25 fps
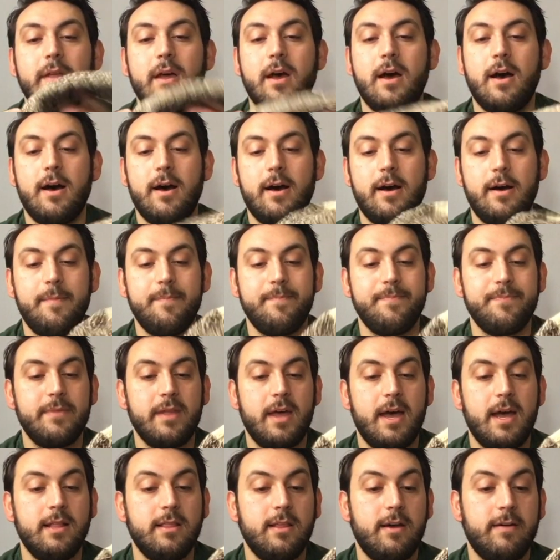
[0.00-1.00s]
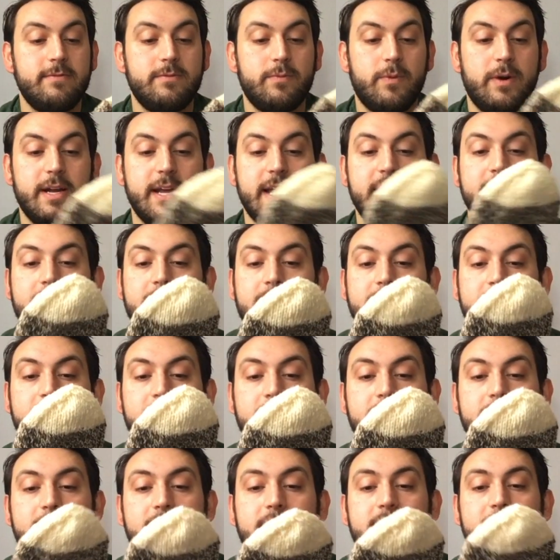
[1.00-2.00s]
I loved working on
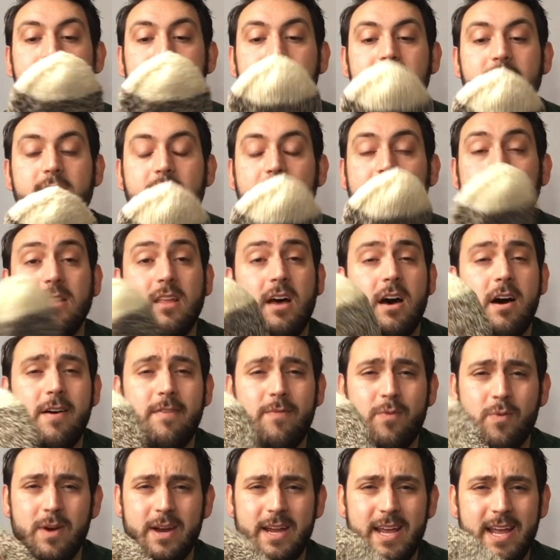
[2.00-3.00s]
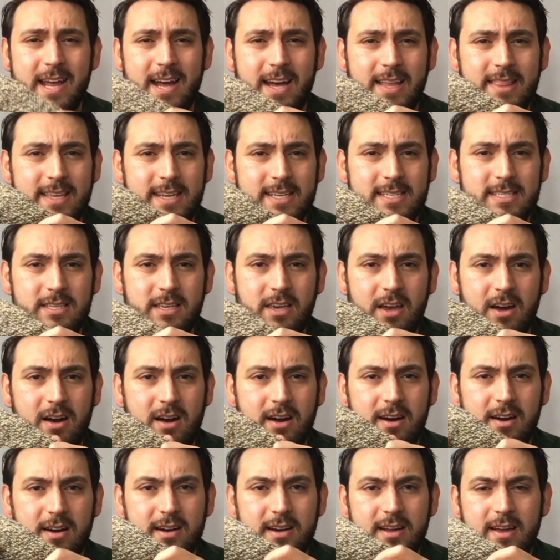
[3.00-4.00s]
it. I love working on this
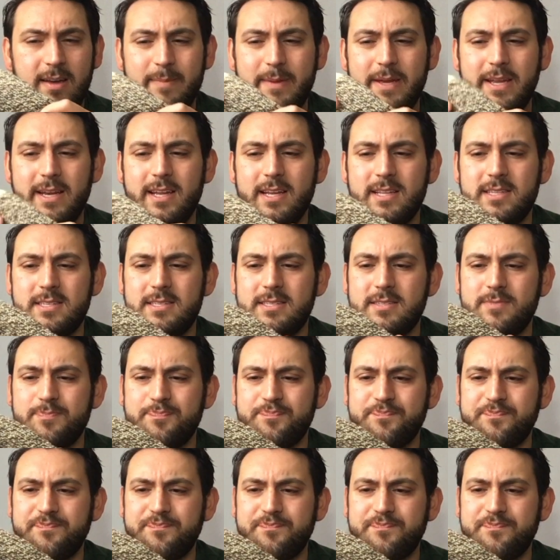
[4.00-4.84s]
yarn. I mean, it's